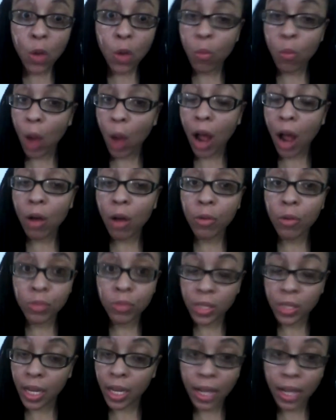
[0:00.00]
while
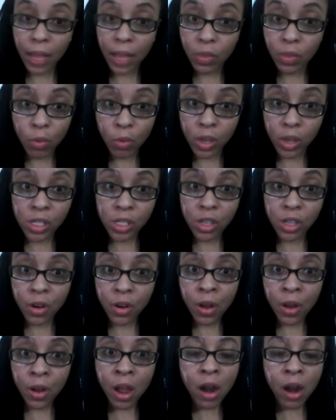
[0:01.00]
standing at the register
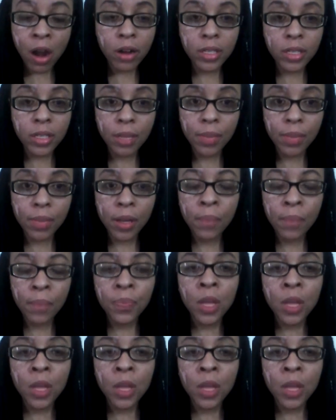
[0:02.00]
or something.